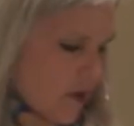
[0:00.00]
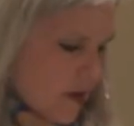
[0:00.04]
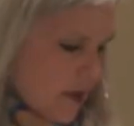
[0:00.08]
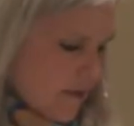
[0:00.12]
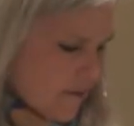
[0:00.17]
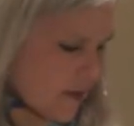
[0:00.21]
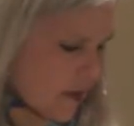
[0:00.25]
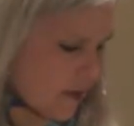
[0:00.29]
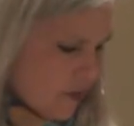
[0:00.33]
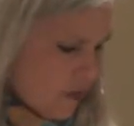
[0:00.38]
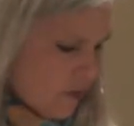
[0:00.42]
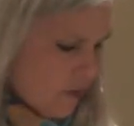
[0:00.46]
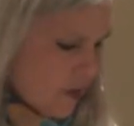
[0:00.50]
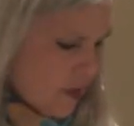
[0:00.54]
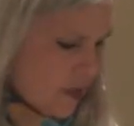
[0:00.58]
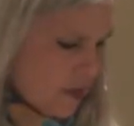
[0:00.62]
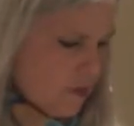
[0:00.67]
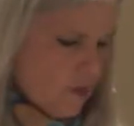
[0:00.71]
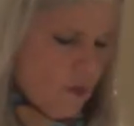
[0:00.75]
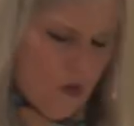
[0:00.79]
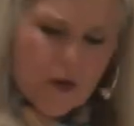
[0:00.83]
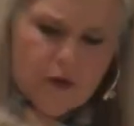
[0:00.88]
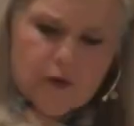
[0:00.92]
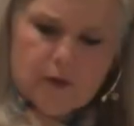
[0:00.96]
I've got
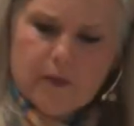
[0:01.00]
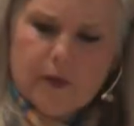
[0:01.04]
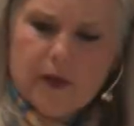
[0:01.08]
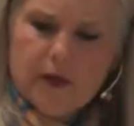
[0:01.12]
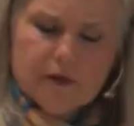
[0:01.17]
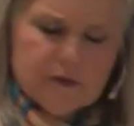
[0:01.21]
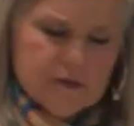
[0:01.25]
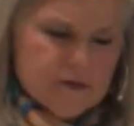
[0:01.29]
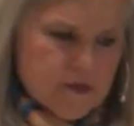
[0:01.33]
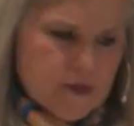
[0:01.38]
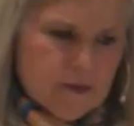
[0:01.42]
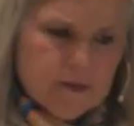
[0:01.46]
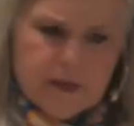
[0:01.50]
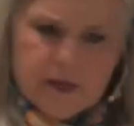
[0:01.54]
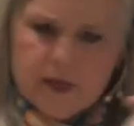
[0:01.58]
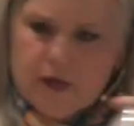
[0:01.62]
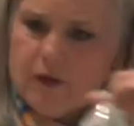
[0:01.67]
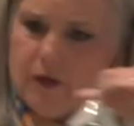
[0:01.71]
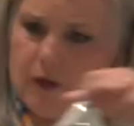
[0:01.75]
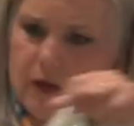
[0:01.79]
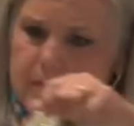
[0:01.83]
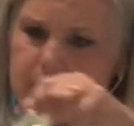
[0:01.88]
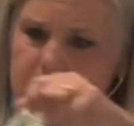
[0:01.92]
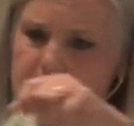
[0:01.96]
3 water bottles up
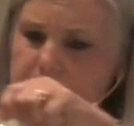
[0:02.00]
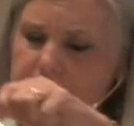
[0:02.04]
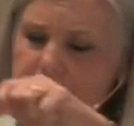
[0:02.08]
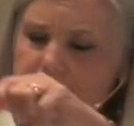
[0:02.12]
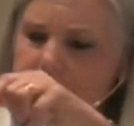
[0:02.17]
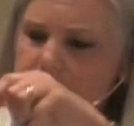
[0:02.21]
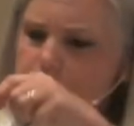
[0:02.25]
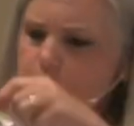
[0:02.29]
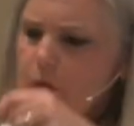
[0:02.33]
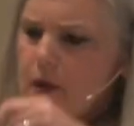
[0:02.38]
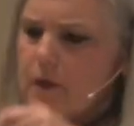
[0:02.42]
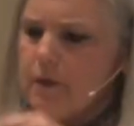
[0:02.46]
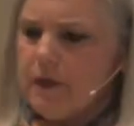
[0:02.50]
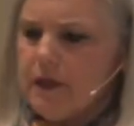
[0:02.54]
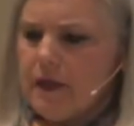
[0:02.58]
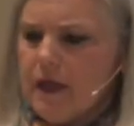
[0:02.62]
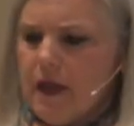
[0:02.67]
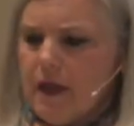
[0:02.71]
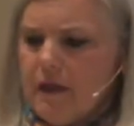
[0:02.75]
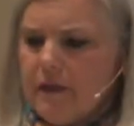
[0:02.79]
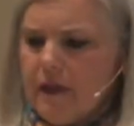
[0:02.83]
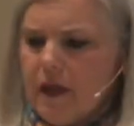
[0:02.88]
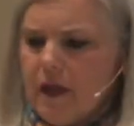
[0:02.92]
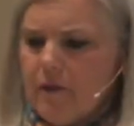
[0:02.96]
here. I mean, I'd probably
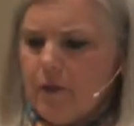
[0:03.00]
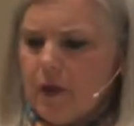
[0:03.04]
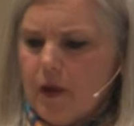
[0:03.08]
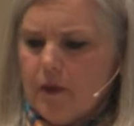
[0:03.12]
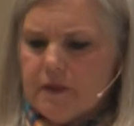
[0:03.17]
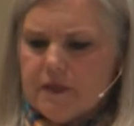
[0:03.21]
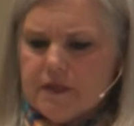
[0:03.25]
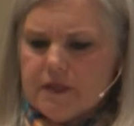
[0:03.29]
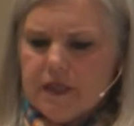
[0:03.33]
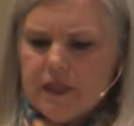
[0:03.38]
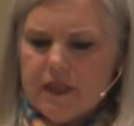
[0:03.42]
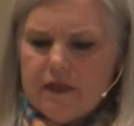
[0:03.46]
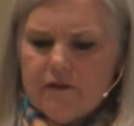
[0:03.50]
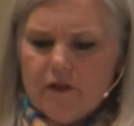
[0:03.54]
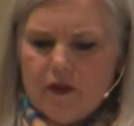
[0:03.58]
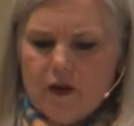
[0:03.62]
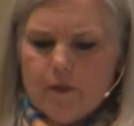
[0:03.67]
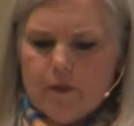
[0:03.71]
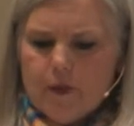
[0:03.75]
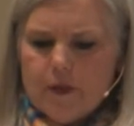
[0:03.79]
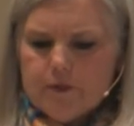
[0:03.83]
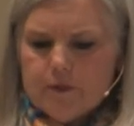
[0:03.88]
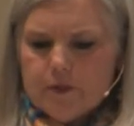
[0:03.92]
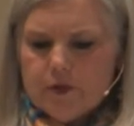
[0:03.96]
say they've all
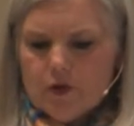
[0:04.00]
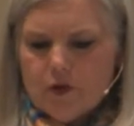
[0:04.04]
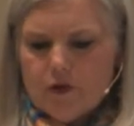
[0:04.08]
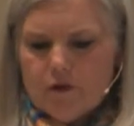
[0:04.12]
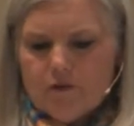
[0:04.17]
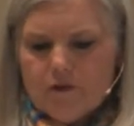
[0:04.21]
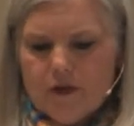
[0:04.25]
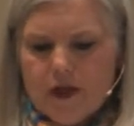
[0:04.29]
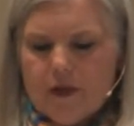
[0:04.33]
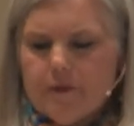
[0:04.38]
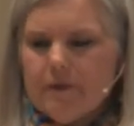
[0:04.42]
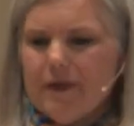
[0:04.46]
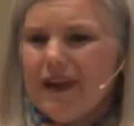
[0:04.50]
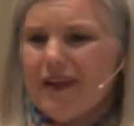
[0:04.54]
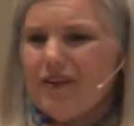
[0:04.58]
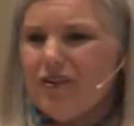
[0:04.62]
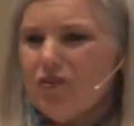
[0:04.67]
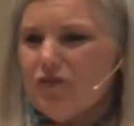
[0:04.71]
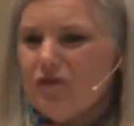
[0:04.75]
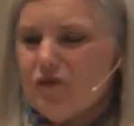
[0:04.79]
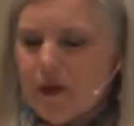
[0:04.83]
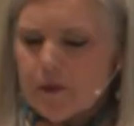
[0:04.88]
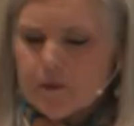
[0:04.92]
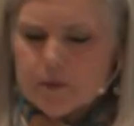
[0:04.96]
been purified, but I don't
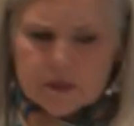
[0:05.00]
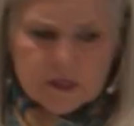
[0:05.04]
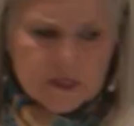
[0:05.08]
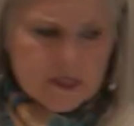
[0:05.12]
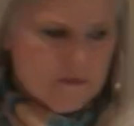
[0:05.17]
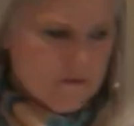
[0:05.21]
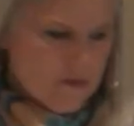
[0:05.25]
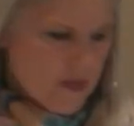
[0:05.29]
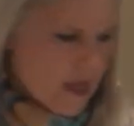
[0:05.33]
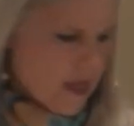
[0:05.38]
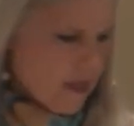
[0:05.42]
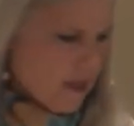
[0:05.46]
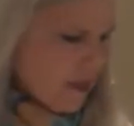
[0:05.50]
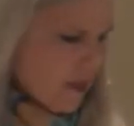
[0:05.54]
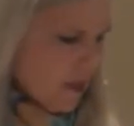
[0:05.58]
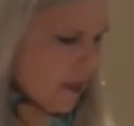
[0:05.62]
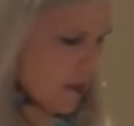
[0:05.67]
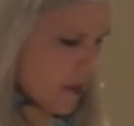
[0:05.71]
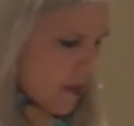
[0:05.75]
know if I believe that.